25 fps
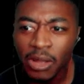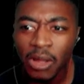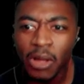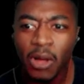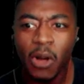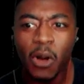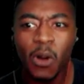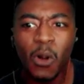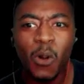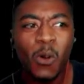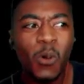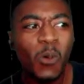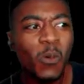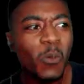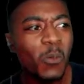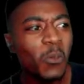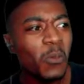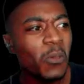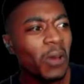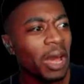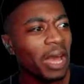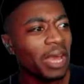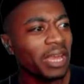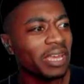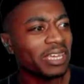Oh
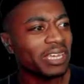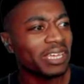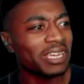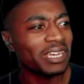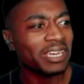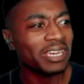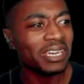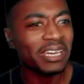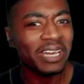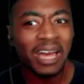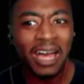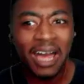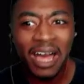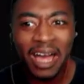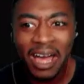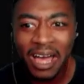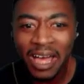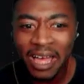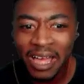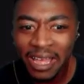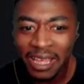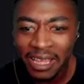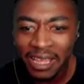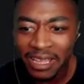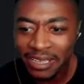my
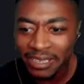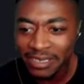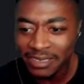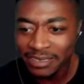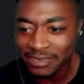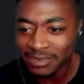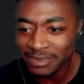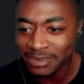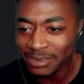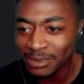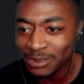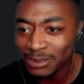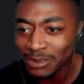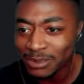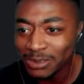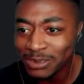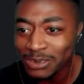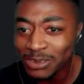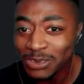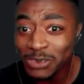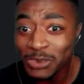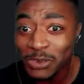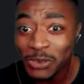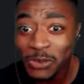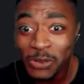gosh.
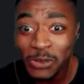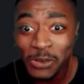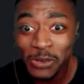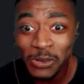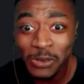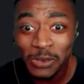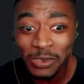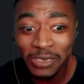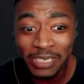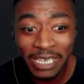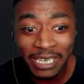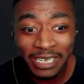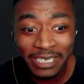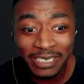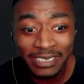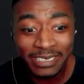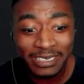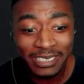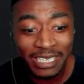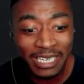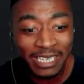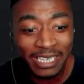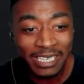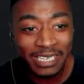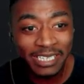Dude, that is
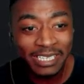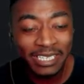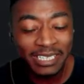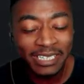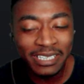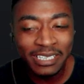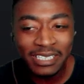like...